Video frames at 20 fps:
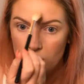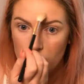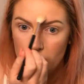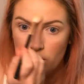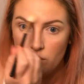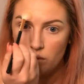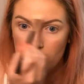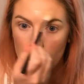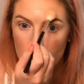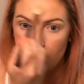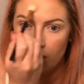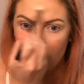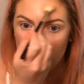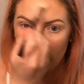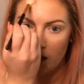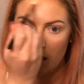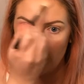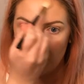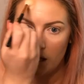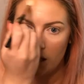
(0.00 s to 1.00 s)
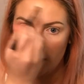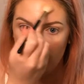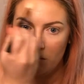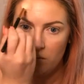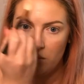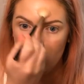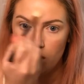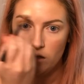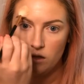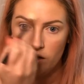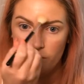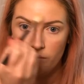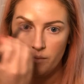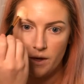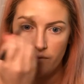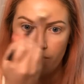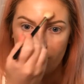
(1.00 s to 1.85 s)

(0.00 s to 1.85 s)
So I've been going like in the middle of my